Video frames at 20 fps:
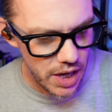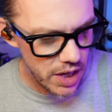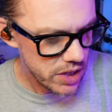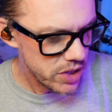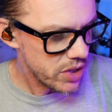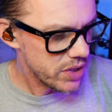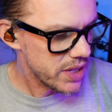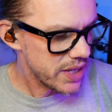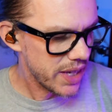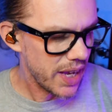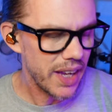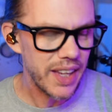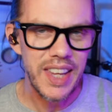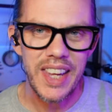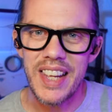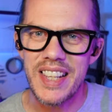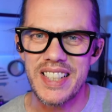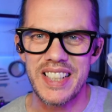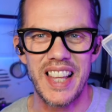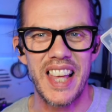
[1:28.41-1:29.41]
You can get
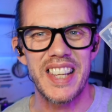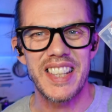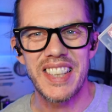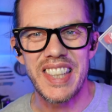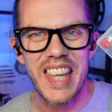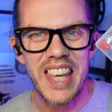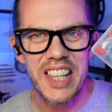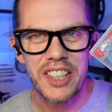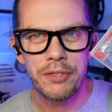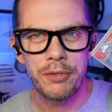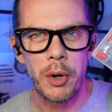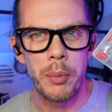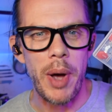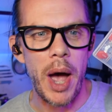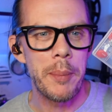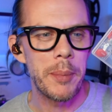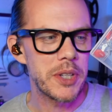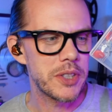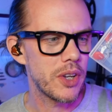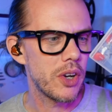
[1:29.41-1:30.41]
kits like this from
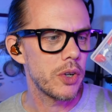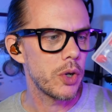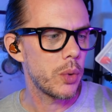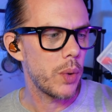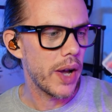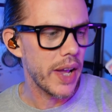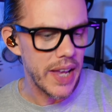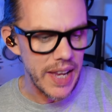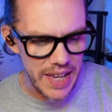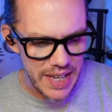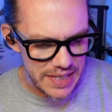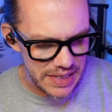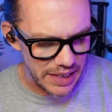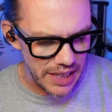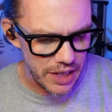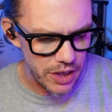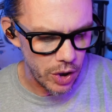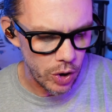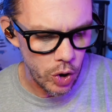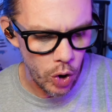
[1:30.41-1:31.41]
Amazon quite
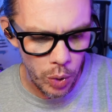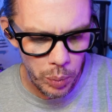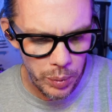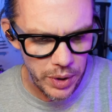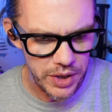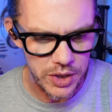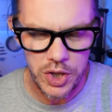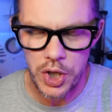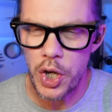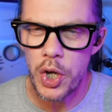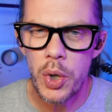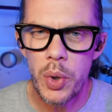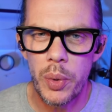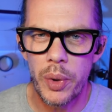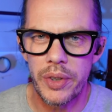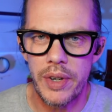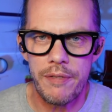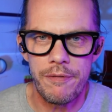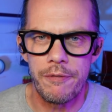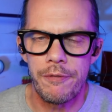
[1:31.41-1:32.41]
easily that come with 2
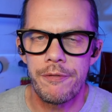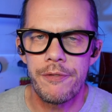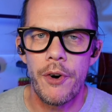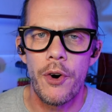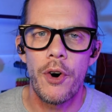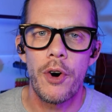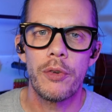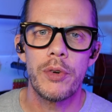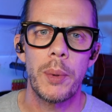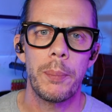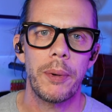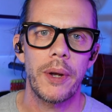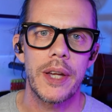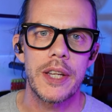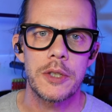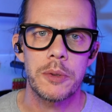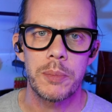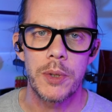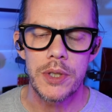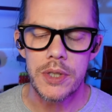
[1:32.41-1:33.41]
or even 4
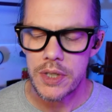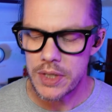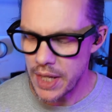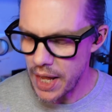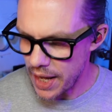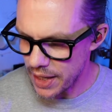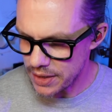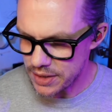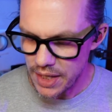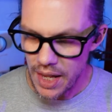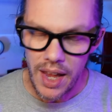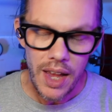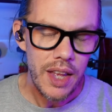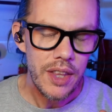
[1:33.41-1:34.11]
replacement sticks.